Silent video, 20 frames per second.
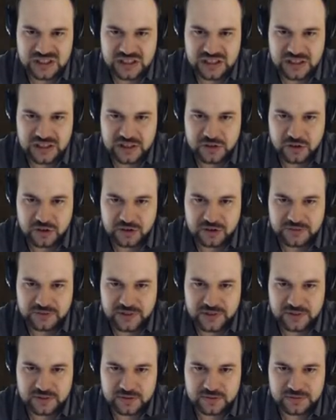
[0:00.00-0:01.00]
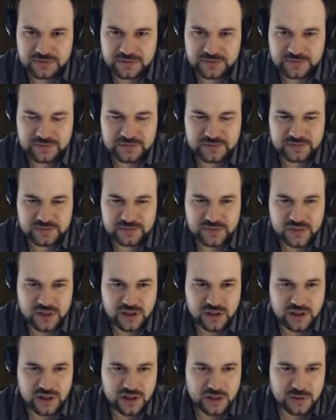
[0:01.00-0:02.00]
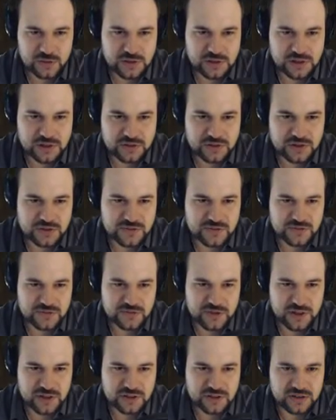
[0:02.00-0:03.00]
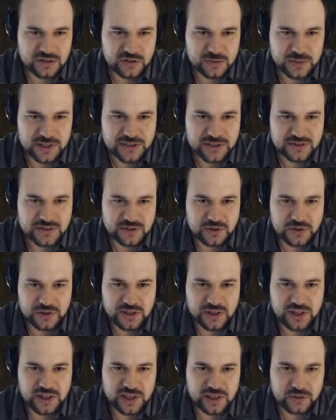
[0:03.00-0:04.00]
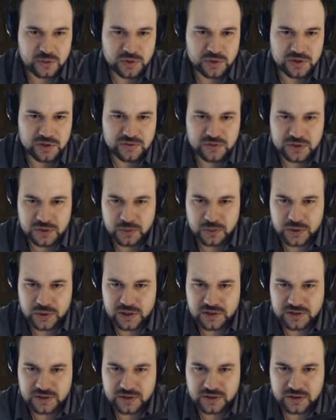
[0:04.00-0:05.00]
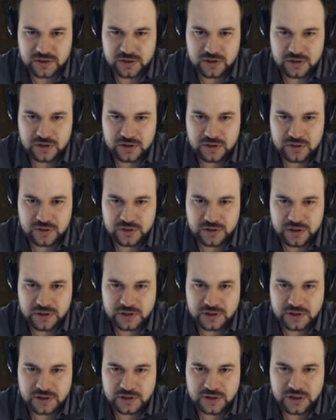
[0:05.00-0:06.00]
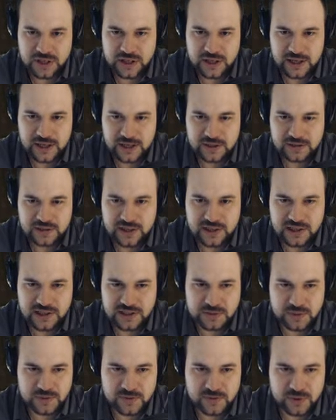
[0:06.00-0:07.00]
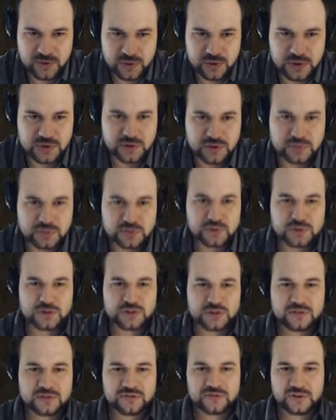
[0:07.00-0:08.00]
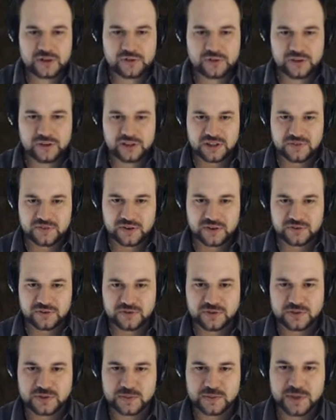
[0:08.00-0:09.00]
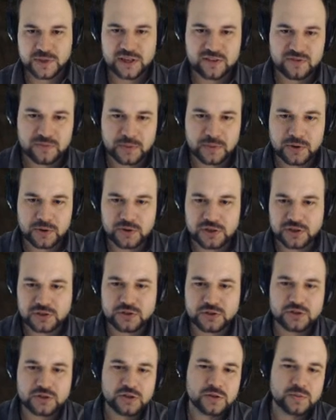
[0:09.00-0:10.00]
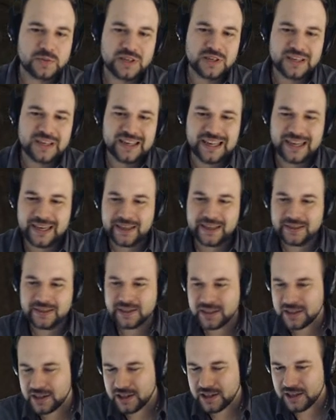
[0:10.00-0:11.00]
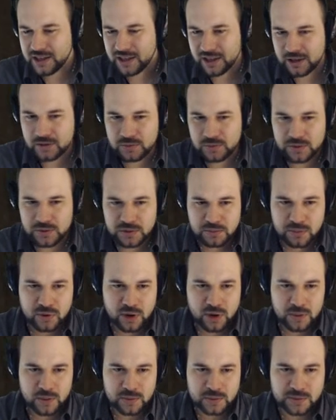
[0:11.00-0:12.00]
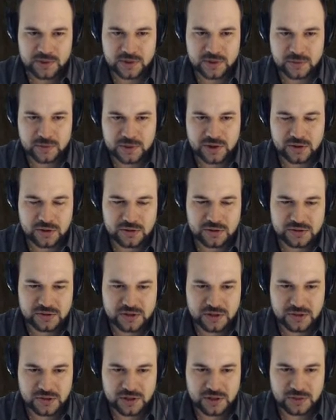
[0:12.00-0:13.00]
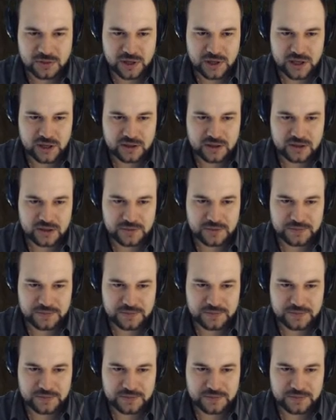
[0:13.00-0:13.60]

unnerving. My dearest friend, our plans are going ahead wonderfully well. The Coinage Act has been voted. Your project of founding the very first Bank of America should not be delayed and will probably be called Union Bank.